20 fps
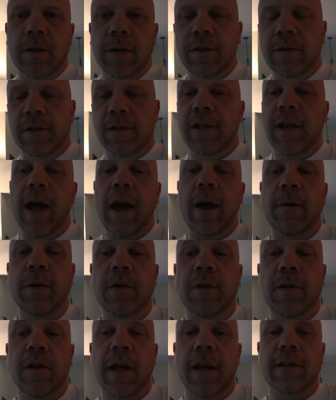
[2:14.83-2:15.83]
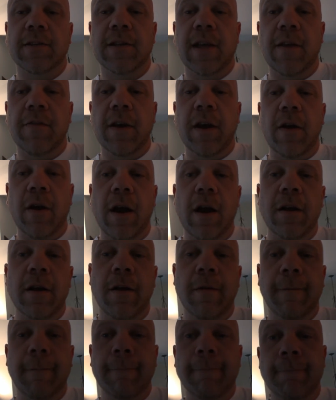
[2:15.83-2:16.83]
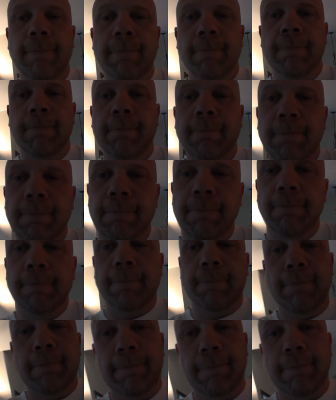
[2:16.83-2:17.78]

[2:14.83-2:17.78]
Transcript: This is how we do Thanksgiving around here.